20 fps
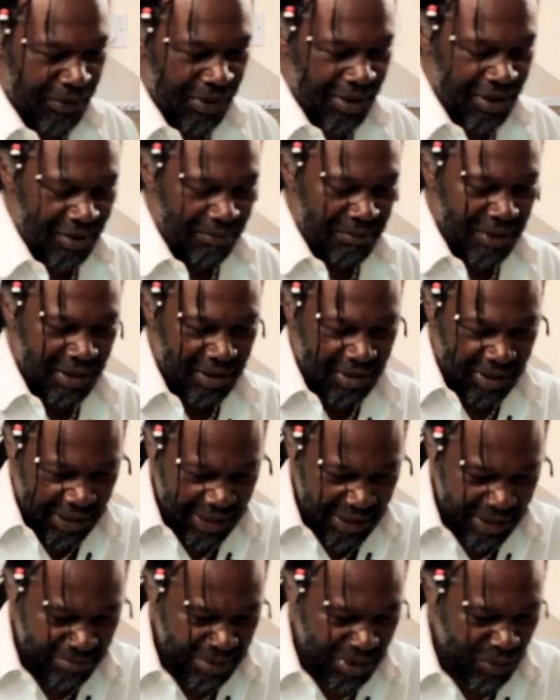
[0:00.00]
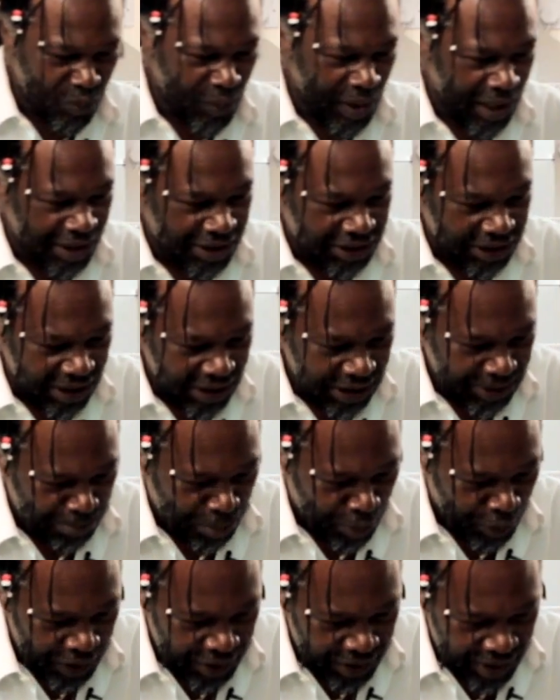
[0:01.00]
We're gonna be a little bit Welsh at this
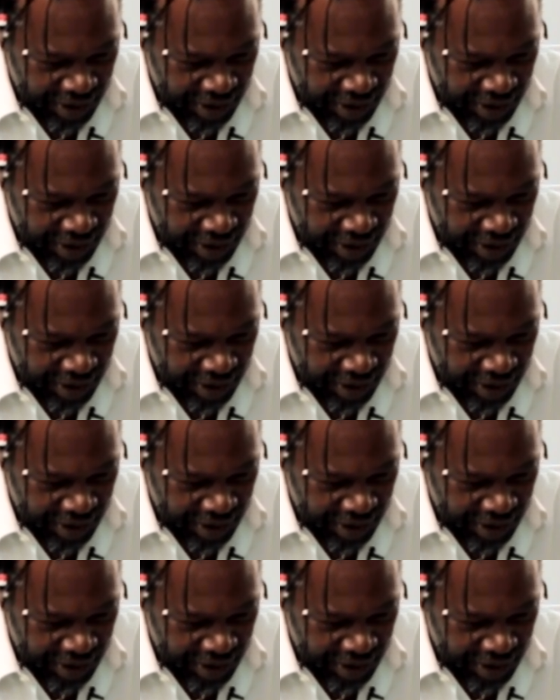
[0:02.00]
point